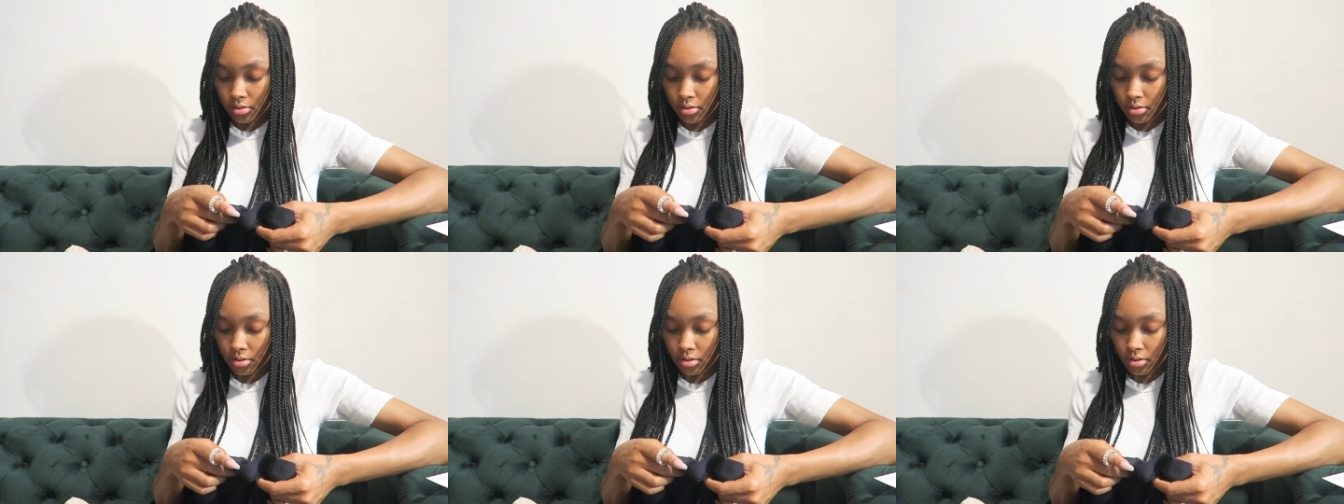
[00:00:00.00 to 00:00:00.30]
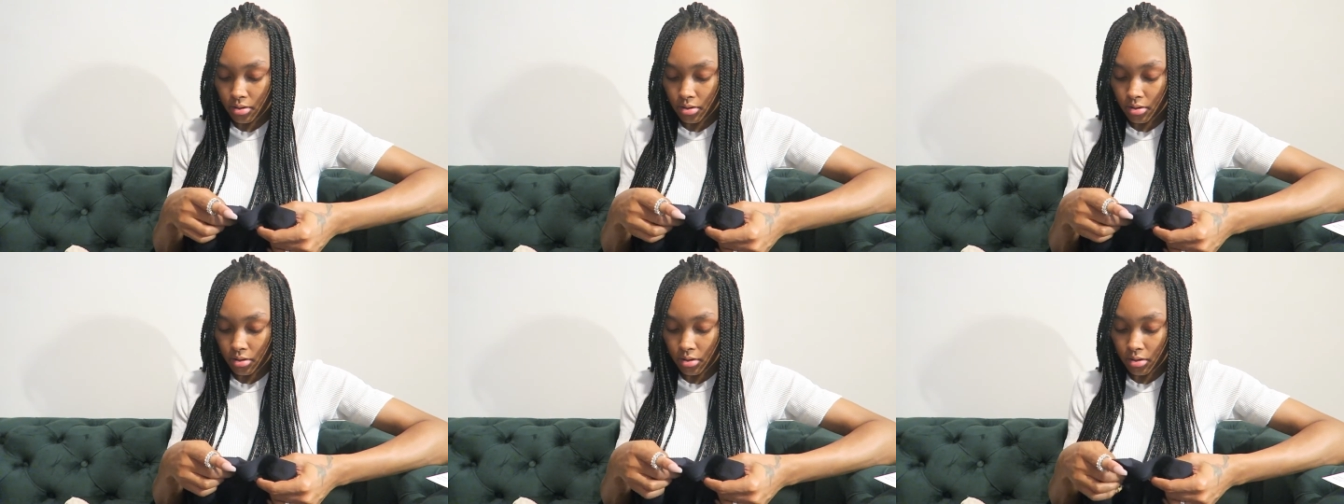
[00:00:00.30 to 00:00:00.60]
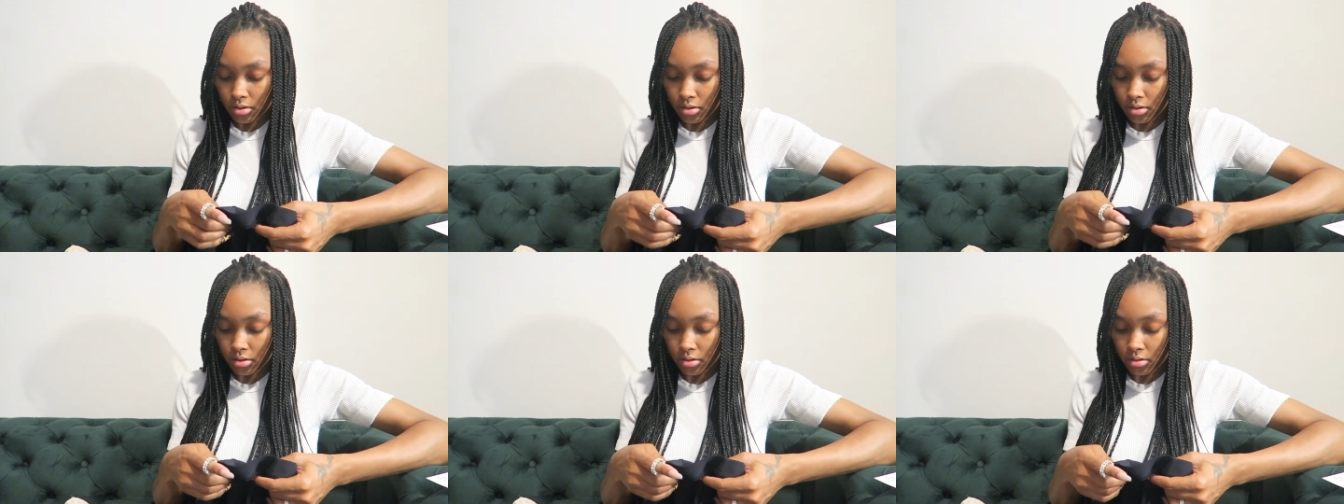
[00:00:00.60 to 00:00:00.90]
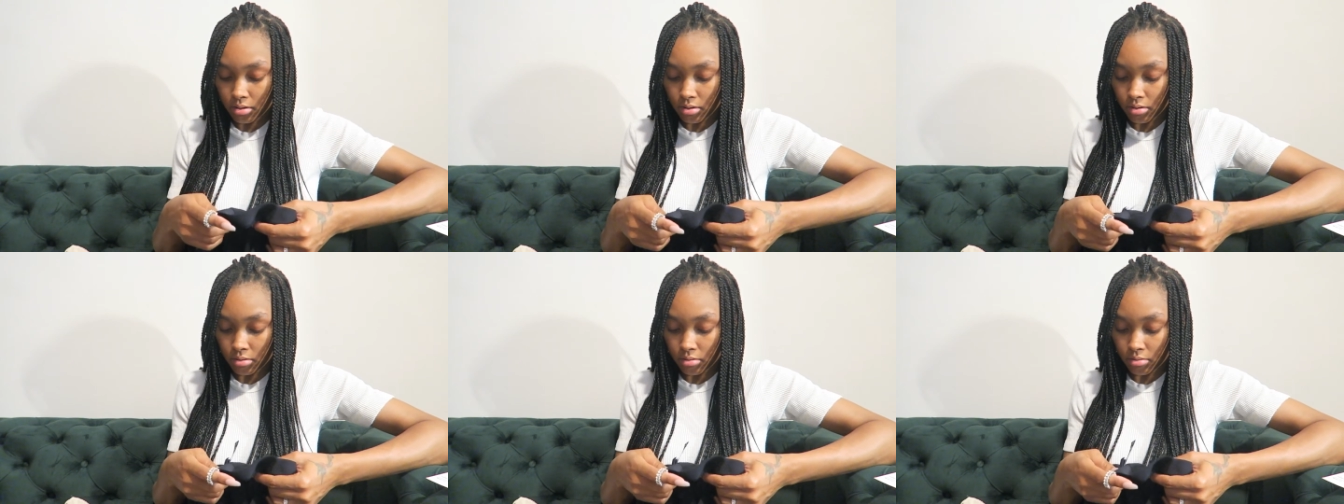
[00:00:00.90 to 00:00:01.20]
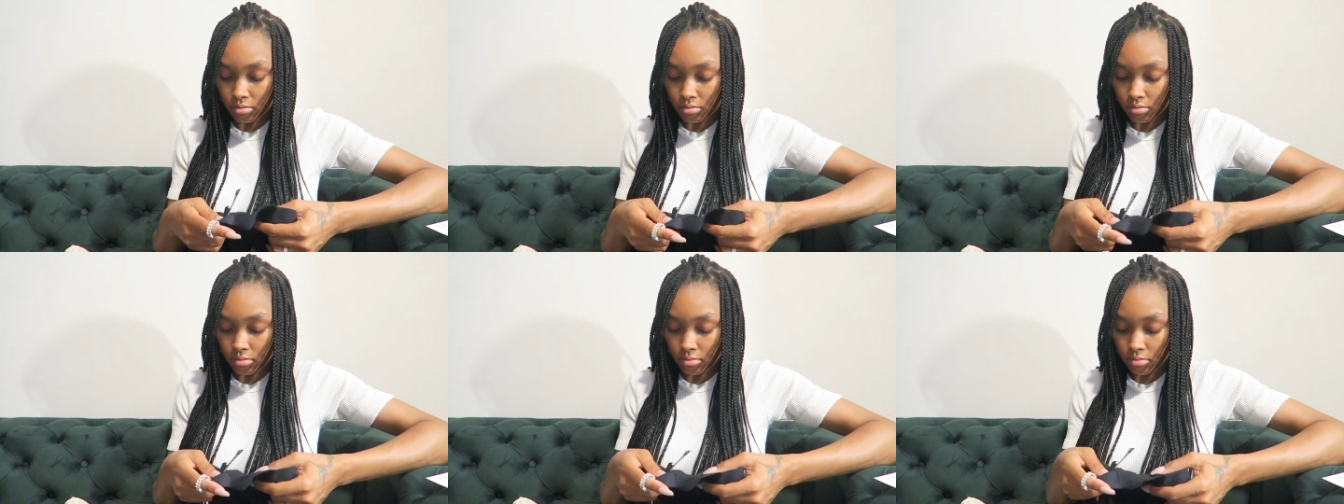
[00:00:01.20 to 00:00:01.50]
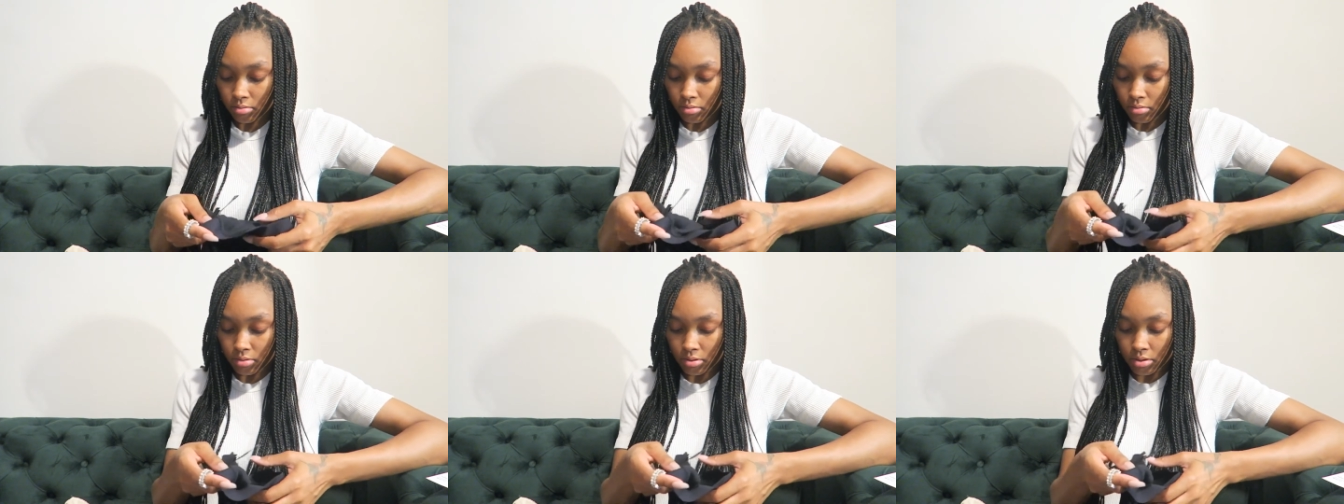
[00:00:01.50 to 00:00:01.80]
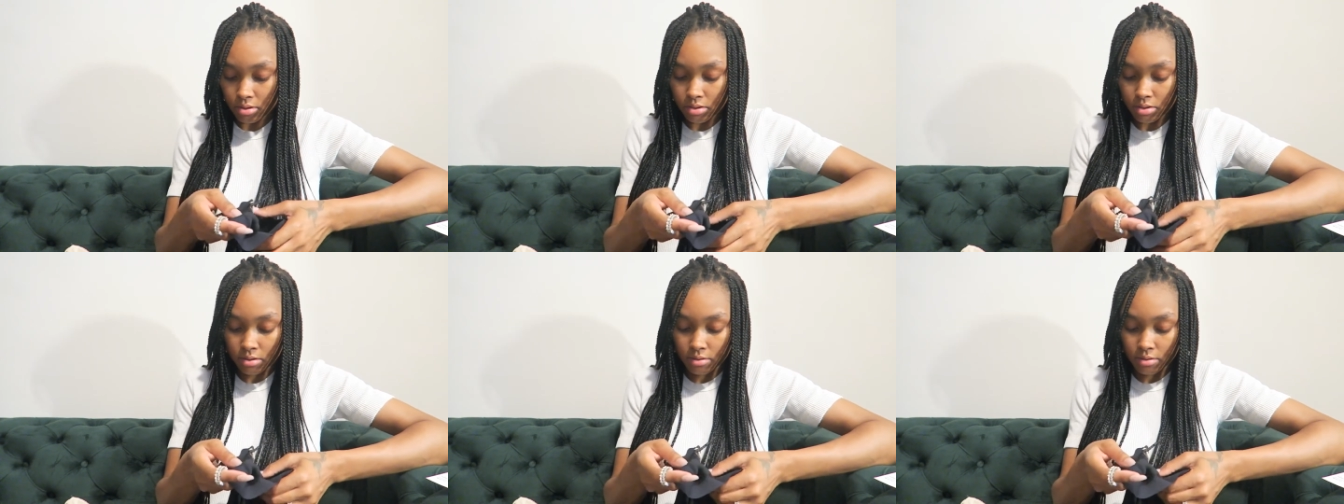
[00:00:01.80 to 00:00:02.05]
This is cute.